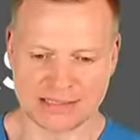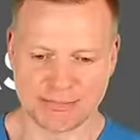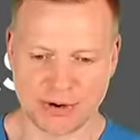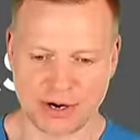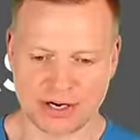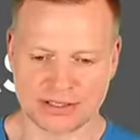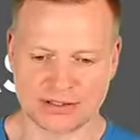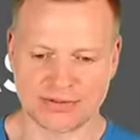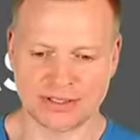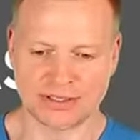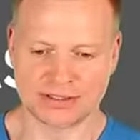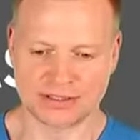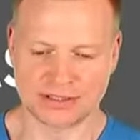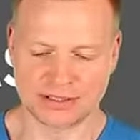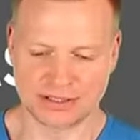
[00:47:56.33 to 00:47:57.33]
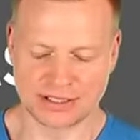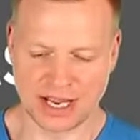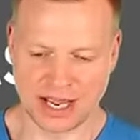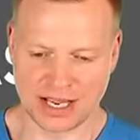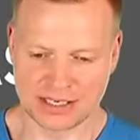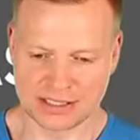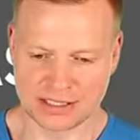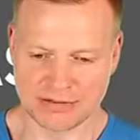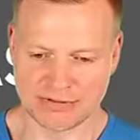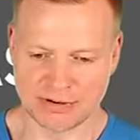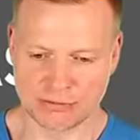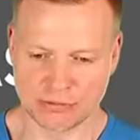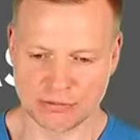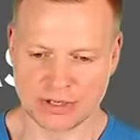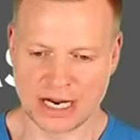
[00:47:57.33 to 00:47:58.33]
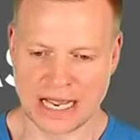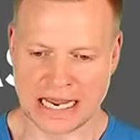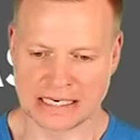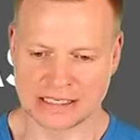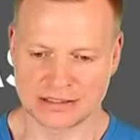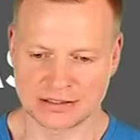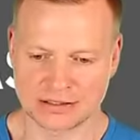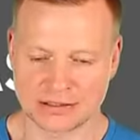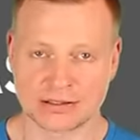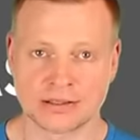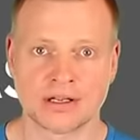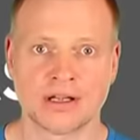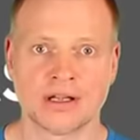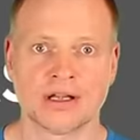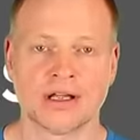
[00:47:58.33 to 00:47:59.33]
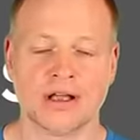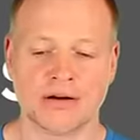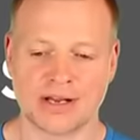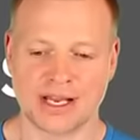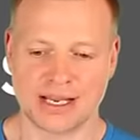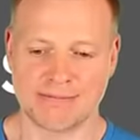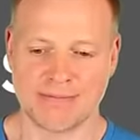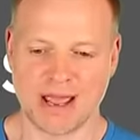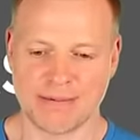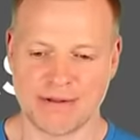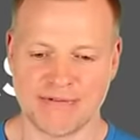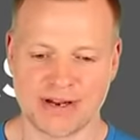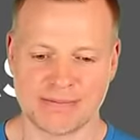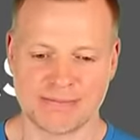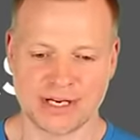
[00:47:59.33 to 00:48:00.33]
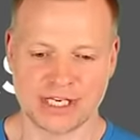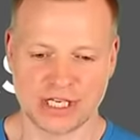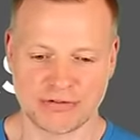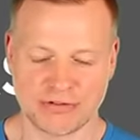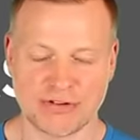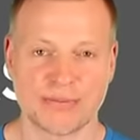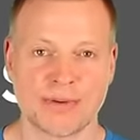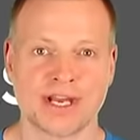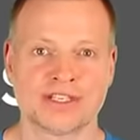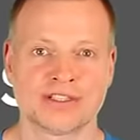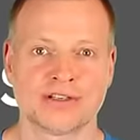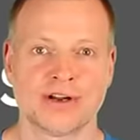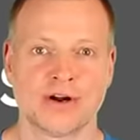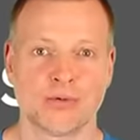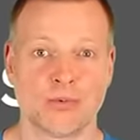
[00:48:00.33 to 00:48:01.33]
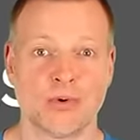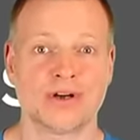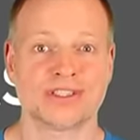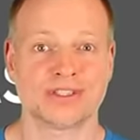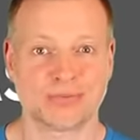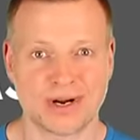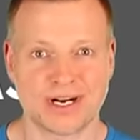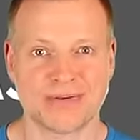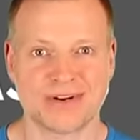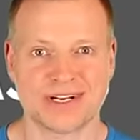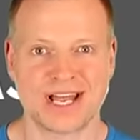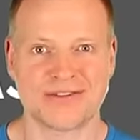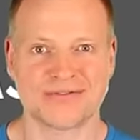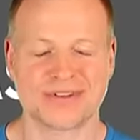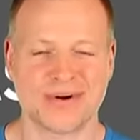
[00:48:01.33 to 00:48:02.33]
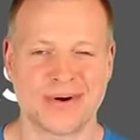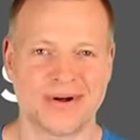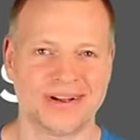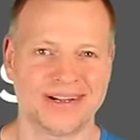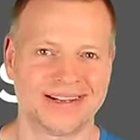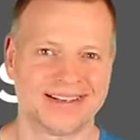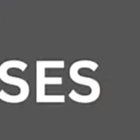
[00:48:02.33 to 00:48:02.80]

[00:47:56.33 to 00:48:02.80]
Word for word: bears will dance in the moonlight? Okay, maybe that piece of information was relevant after all.